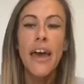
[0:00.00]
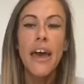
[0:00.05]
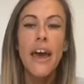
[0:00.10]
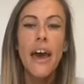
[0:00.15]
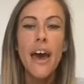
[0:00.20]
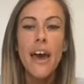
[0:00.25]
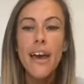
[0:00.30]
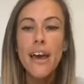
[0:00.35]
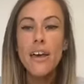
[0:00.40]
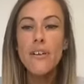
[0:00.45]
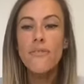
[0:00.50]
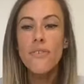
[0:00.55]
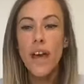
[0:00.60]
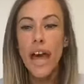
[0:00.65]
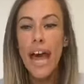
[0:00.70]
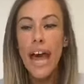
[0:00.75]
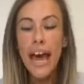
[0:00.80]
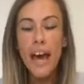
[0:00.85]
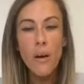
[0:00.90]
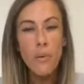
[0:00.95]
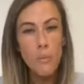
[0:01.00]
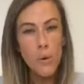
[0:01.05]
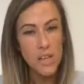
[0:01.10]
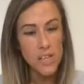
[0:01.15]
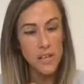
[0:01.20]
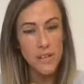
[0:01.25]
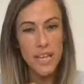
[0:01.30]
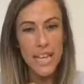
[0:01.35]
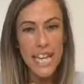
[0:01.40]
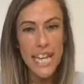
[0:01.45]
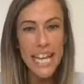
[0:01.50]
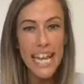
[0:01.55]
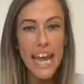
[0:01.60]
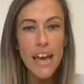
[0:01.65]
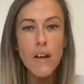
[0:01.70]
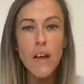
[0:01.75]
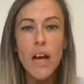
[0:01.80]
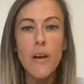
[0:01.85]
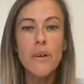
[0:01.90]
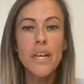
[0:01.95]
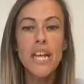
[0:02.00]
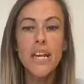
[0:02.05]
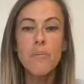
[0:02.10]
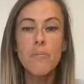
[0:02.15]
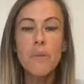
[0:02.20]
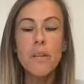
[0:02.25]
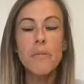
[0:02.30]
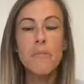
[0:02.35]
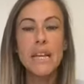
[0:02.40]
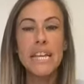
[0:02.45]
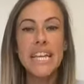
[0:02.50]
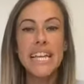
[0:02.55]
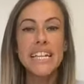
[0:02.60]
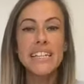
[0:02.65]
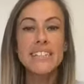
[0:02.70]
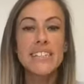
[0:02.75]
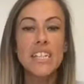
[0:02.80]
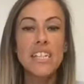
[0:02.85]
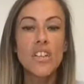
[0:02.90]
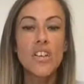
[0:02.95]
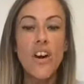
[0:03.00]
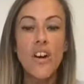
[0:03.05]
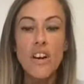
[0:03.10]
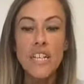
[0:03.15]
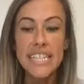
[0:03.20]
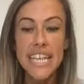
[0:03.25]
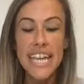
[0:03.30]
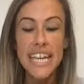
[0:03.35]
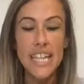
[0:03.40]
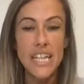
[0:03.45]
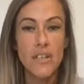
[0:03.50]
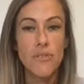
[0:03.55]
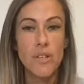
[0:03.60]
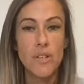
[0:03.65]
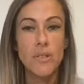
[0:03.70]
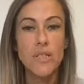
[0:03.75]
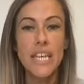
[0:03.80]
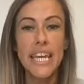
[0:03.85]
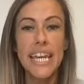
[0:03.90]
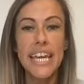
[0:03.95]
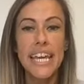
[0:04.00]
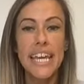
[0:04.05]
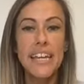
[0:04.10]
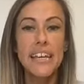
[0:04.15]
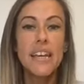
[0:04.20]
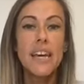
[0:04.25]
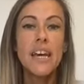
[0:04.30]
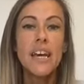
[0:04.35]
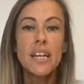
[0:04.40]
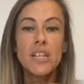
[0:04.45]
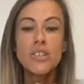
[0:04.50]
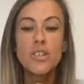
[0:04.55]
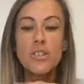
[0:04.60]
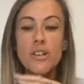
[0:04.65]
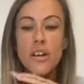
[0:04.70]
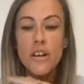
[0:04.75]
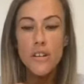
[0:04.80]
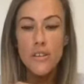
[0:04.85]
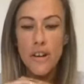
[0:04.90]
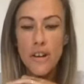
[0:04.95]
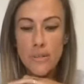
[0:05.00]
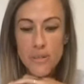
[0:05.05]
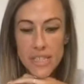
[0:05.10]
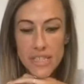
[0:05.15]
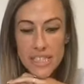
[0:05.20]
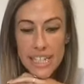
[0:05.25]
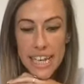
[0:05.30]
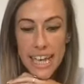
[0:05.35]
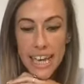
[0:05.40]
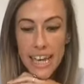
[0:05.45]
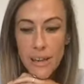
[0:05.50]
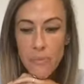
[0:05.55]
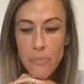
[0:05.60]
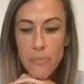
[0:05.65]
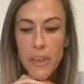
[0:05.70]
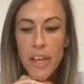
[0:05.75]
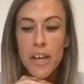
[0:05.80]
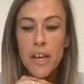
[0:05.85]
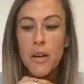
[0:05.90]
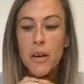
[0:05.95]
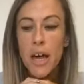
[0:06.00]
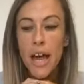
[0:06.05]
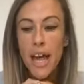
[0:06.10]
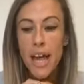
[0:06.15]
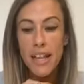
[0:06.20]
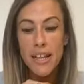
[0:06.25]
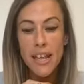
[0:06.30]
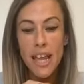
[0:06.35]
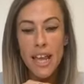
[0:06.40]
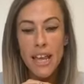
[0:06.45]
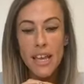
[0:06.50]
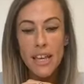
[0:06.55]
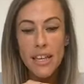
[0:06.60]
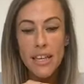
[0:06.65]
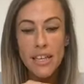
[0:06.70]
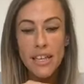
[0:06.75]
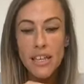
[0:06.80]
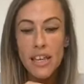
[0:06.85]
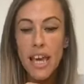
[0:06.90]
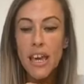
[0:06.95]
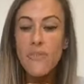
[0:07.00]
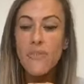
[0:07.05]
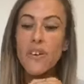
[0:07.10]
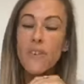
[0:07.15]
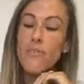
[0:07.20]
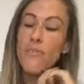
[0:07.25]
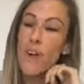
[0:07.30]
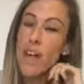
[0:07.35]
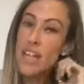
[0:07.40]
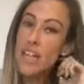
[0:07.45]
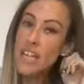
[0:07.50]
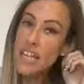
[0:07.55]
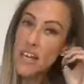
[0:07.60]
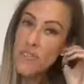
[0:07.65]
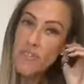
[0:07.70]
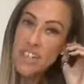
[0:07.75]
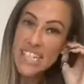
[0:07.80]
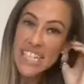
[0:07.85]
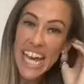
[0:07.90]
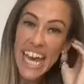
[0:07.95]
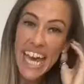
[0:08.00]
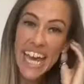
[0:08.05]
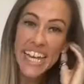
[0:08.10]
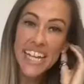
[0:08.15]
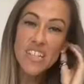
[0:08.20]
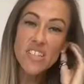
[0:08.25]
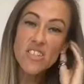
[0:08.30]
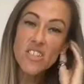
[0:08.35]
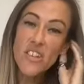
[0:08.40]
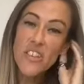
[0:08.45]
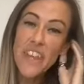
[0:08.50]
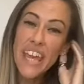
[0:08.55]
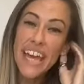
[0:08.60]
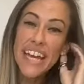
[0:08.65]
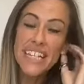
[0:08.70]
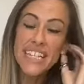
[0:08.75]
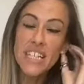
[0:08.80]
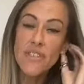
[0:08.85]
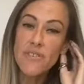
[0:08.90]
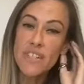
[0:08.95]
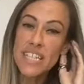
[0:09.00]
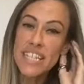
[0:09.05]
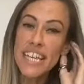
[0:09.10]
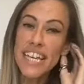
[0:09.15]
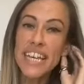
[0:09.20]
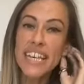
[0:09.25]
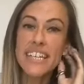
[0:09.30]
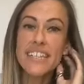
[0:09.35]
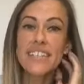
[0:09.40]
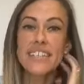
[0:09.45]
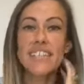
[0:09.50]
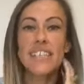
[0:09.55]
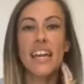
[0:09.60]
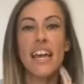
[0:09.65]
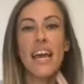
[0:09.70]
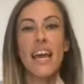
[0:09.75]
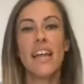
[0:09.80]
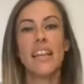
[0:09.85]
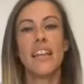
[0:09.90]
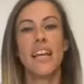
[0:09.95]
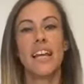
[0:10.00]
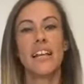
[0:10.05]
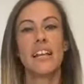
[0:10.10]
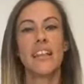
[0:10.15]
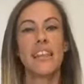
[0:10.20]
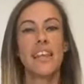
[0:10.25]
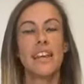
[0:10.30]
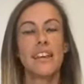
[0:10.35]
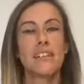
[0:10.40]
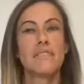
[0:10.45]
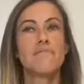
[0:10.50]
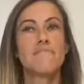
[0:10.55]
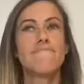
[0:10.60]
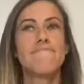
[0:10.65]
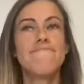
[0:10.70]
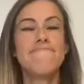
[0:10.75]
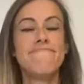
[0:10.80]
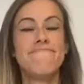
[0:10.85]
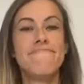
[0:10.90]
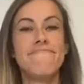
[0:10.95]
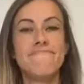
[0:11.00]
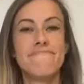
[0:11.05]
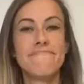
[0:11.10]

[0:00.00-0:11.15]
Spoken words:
of how what you can now go and implement into your daily routine to grow your own team. And if you've followed every day, done the activities and then think,